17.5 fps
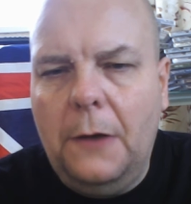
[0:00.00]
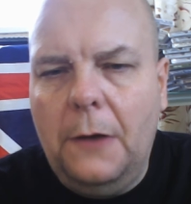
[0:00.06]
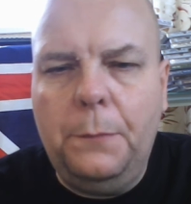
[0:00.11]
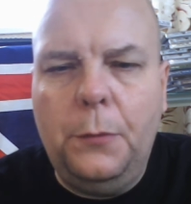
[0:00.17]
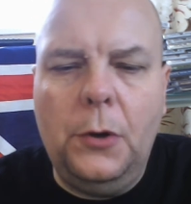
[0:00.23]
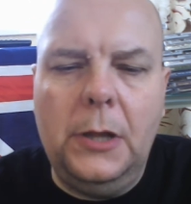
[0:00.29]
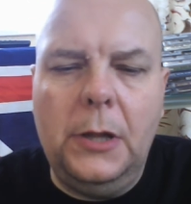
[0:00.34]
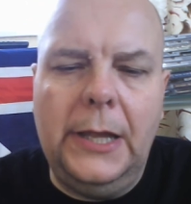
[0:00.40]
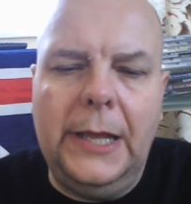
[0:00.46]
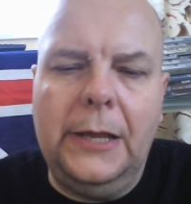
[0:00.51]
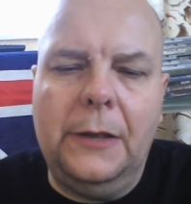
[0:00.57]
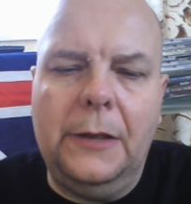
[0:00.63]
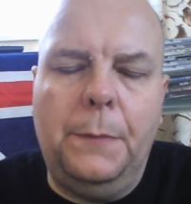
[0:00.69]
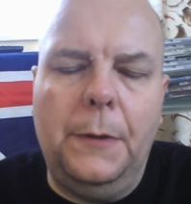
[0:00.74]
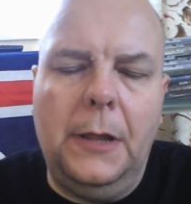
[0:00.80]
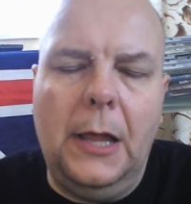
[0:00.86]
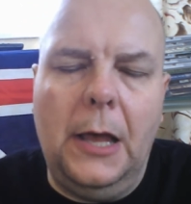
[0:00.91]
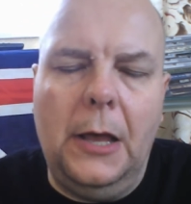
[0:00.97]
put a link
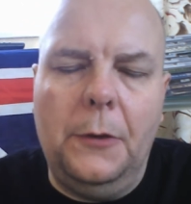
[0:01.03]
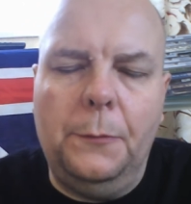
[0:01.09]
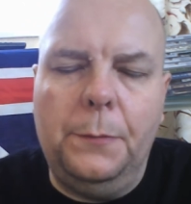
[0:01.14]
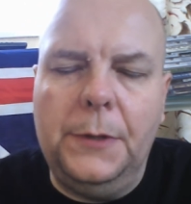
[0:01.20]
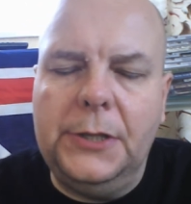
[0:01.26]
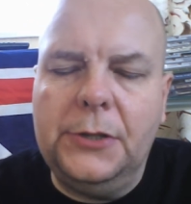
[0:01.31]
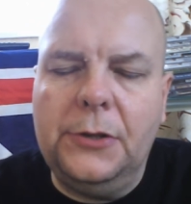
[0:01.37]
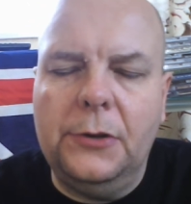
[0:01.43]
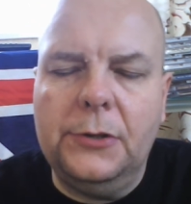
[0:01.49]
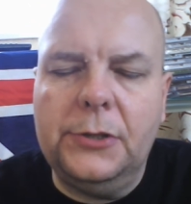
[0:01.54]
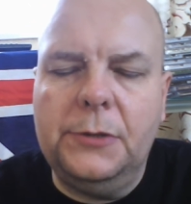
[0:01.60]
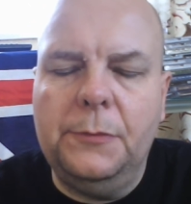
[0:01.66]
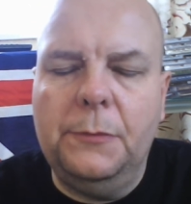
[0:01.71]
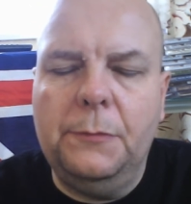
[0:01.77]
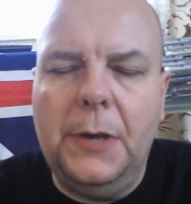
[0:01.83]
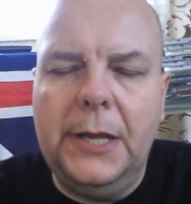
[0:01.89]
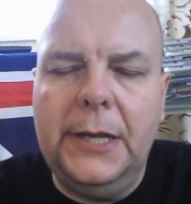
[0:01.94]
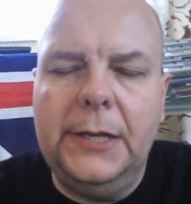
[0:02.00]
below, but he's got
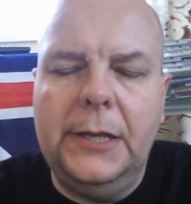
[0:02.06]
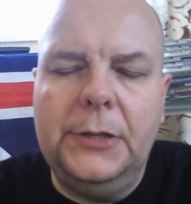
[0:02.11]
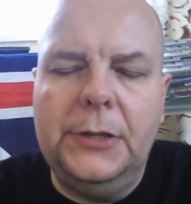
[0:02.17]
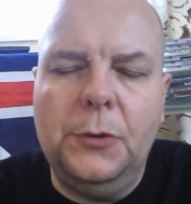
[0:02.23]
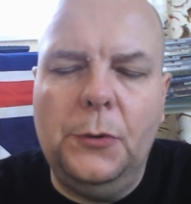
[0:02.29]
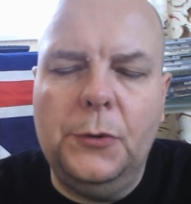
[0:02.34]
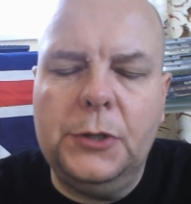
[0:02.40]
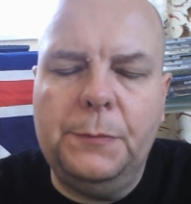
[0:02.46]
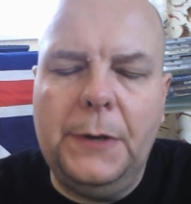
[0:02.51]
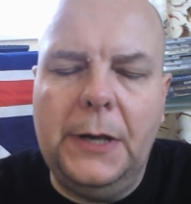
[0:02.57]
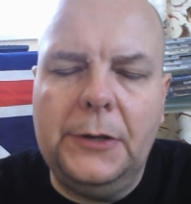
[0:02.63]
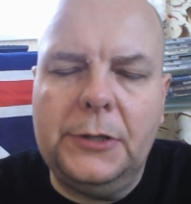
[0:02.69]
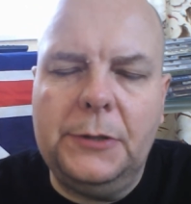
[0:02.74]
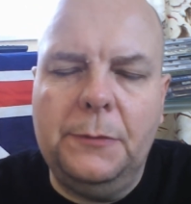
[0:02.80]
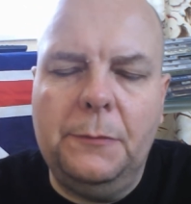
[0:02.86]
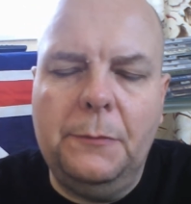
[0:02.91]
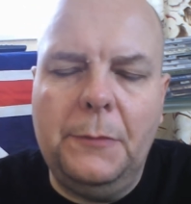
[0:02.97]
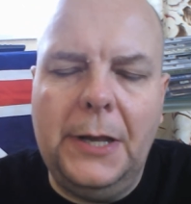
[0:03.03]
some he talks
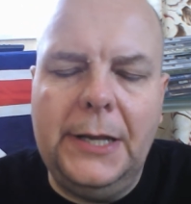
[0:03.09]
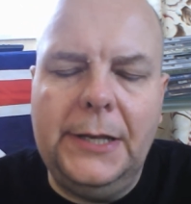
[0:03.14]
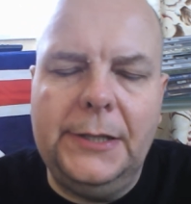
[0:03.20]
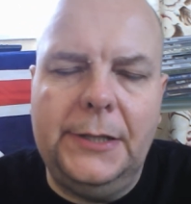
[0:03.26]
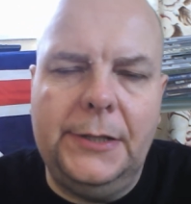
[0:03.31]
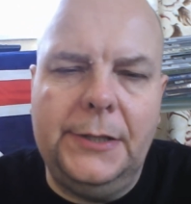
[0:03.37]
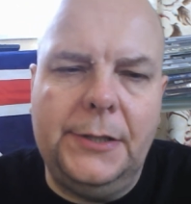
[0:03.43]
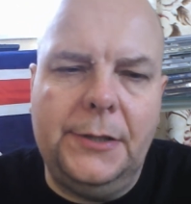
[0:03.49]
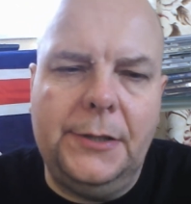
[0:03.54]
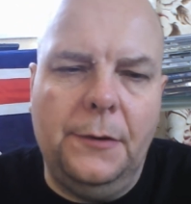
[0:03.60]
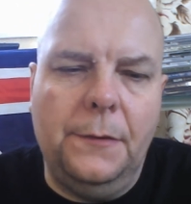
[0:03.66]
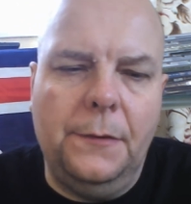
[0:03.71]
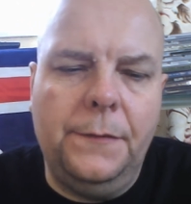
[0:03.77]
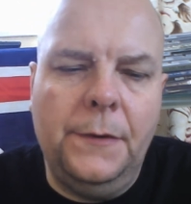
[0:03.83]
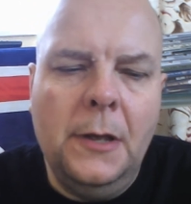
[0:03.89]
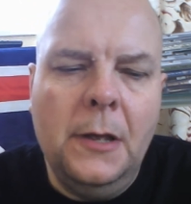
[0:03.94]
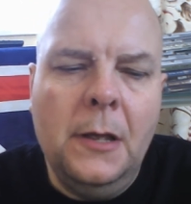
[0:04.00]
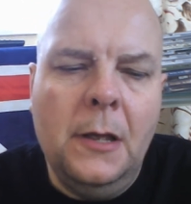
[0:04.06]
about some amazing
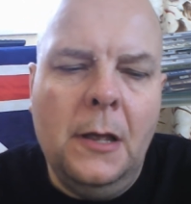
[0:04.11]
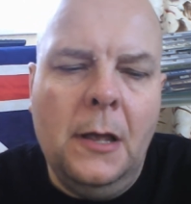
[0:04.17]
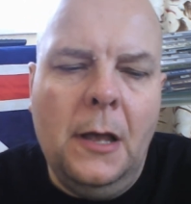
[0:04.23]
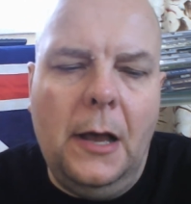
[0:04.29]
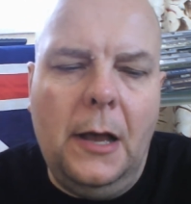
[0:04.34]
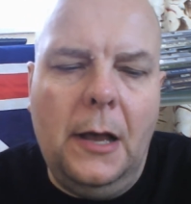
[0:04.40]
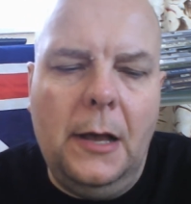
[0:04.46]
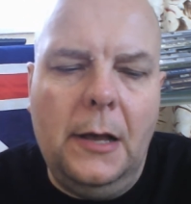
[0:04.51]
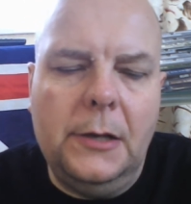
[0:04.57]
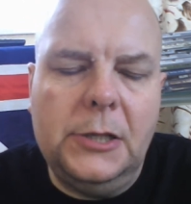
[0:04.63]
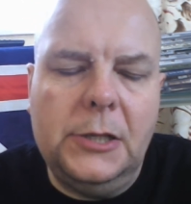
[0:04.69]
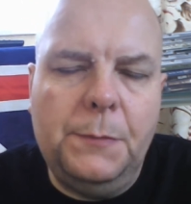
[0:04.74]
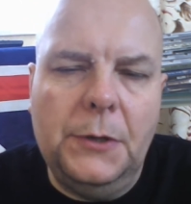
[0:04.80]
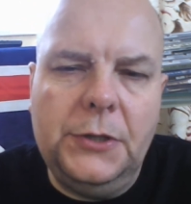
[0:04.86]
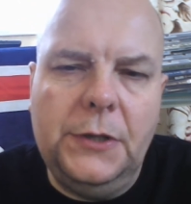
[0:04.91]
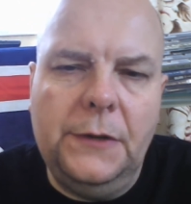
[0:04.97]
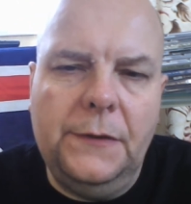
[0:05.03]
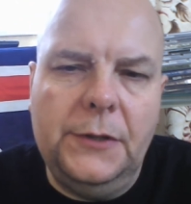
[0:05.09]
stuff,
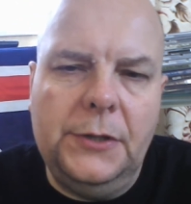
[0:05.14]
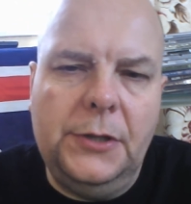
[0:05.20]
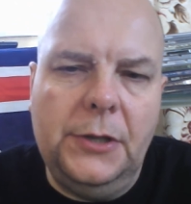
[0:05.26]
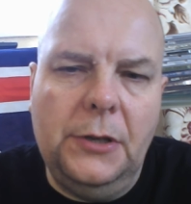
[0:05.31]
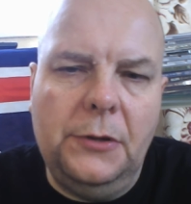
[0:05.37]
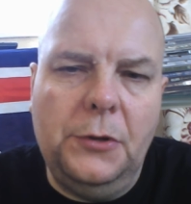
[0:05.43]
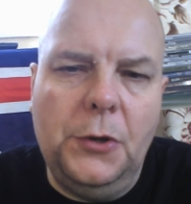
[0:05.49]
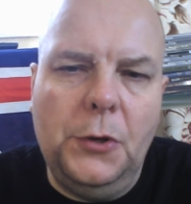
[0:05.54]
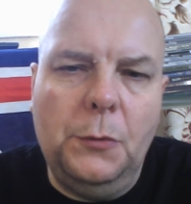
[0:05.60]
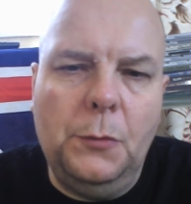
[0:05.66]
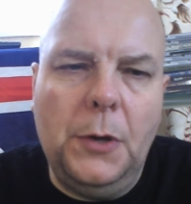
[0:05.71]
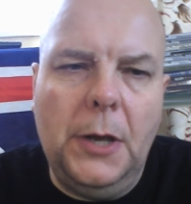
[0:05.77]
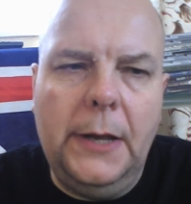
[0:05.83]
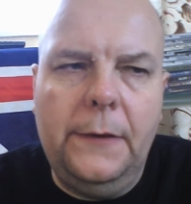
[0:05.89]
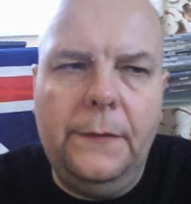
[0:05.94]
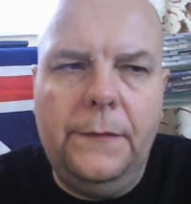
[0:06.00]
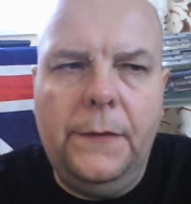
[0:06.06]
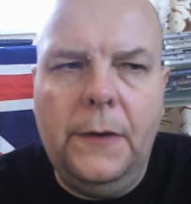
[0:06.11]
especially into the new
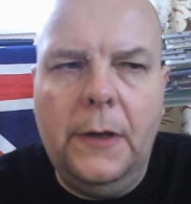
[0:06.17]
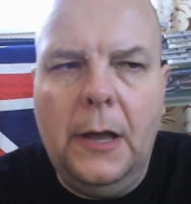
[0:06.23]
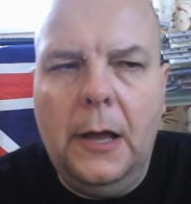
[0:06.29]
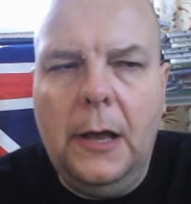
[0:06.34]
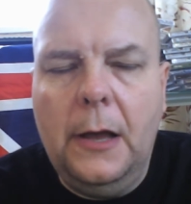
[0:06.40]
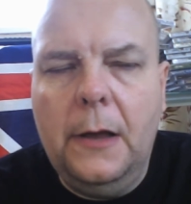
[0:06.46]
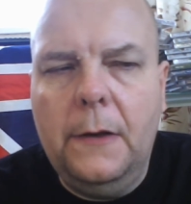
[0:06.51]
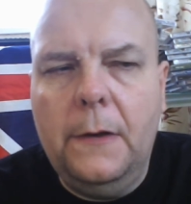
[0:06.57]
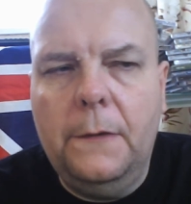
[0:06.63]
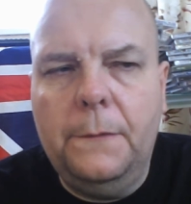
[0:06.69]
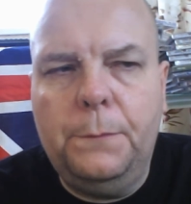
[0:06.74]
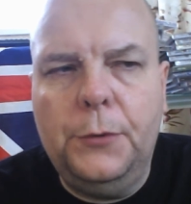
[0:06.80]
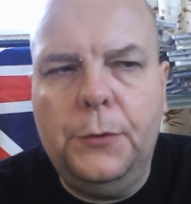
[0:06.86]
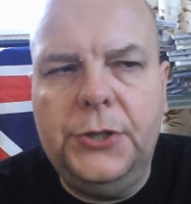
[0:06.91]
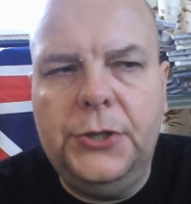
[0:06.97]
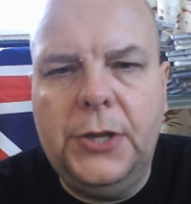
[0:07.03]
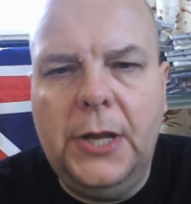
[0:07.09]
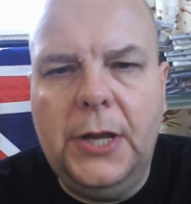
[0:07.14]
wave of
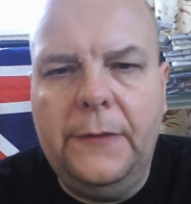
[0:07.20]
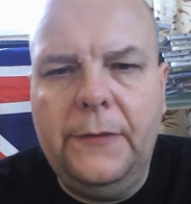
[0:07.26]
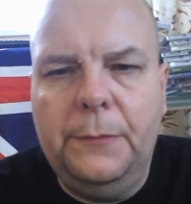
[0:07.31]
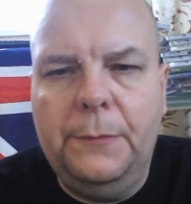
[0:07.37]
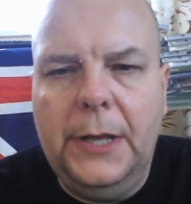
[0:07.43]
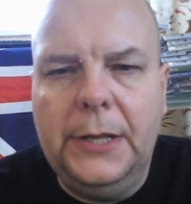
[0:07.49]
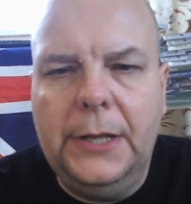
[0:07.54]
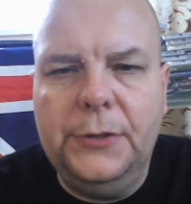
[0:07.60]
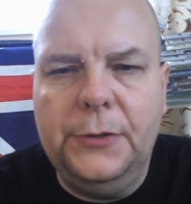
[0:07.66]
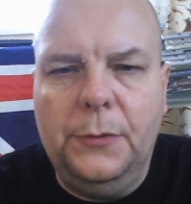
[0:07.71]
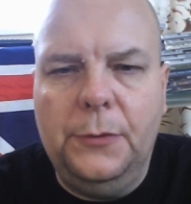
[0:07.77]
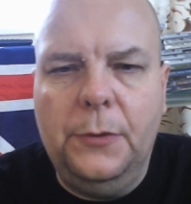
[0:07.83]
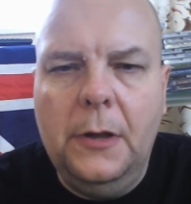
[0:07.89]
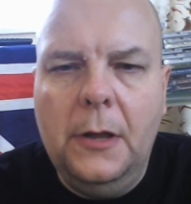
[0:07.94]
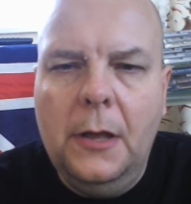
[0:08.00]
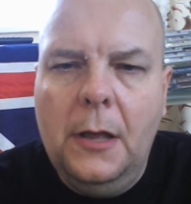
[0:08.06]
British heavy metal.